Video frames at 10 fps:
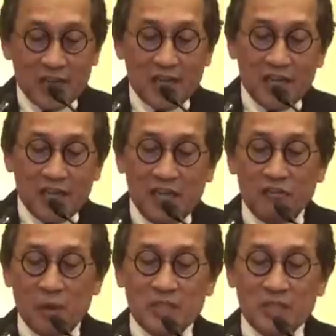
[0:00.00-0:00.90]
He
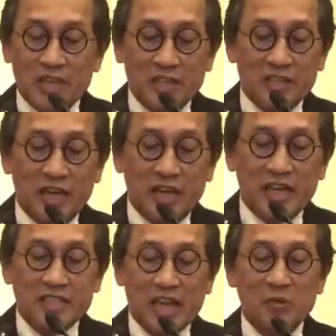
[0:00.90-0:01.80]
represents an
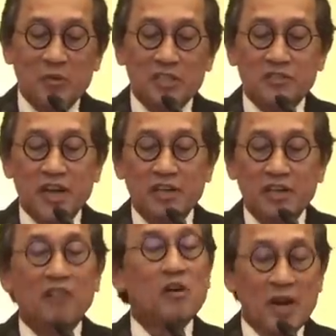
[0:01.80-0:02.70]
established strain
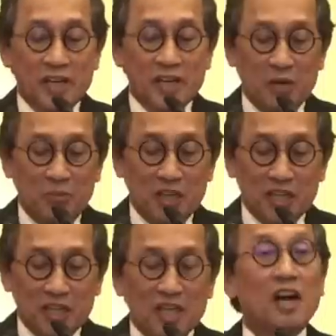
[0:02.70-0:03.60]
of American
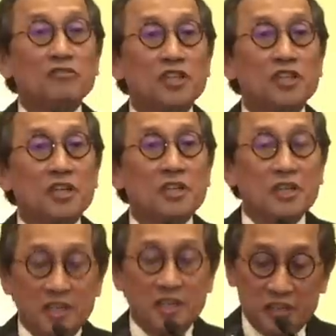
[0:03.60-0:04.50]
political culture
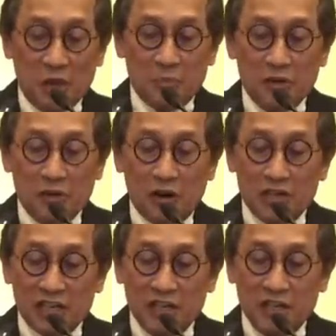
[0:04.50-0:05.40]
that
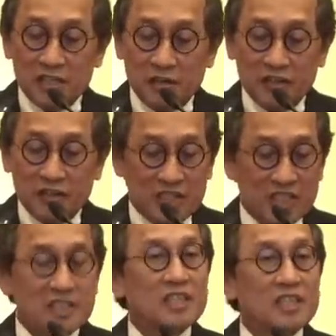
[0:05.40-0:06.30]
periodically
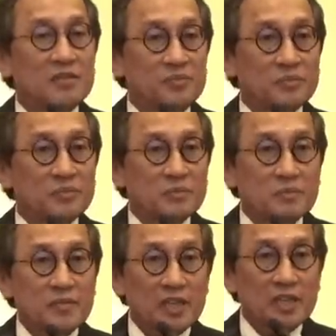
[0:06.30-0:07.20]
surfaces,
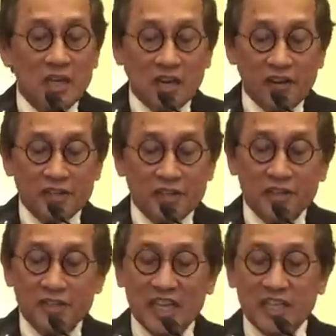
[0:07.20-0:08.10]
a
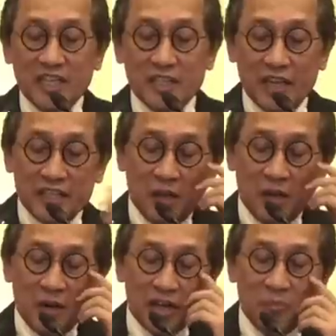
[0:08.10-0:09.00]
characteristic that the
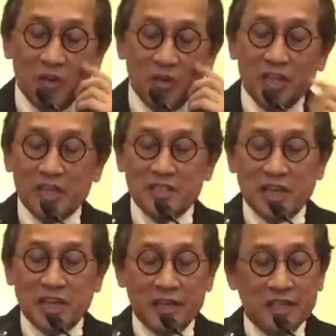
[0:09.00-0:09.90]
American political
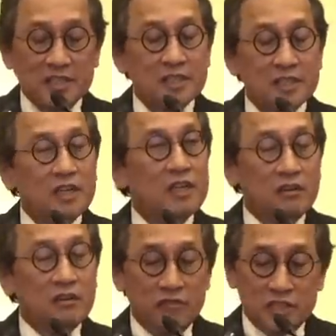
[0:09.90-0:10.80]
scientist
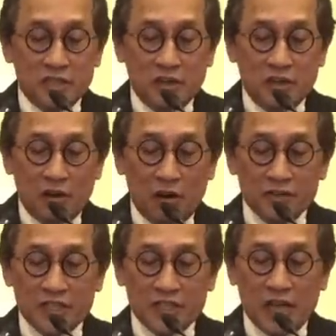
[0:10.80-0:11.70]
Richard
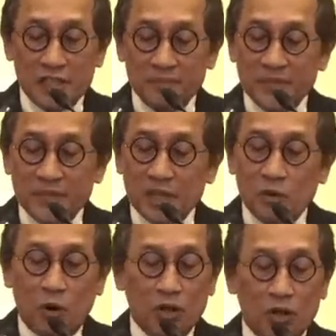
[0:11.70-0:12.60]
Hofstadter
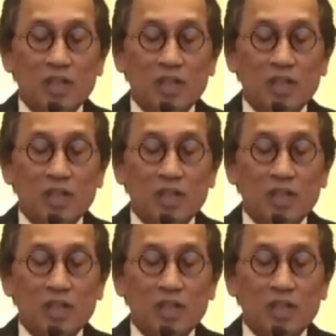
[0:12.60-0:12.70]
called